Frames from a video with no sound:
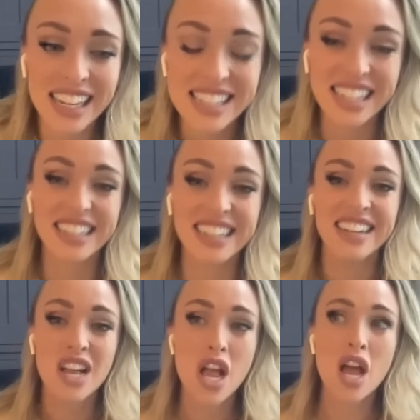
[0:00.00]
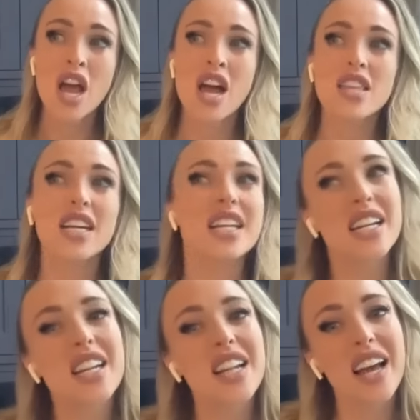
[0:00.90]
they, didn't, they
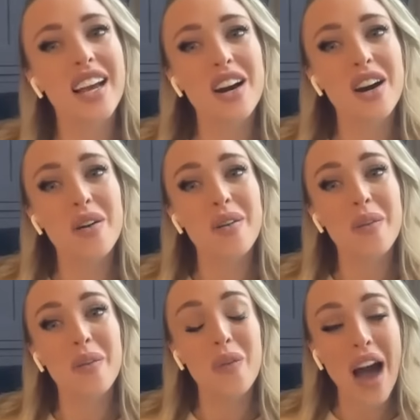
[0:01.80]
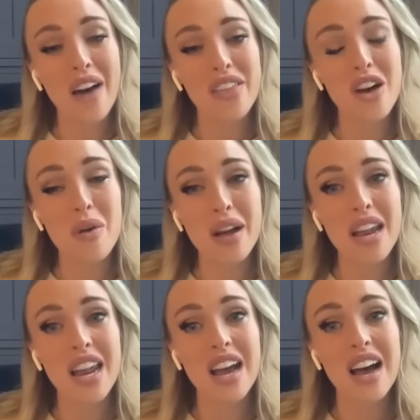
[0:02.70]
didn't like go, wow. They all
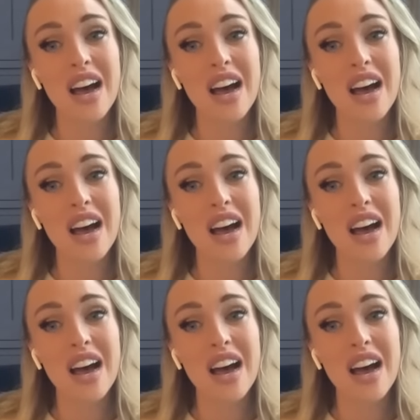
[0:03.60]
went,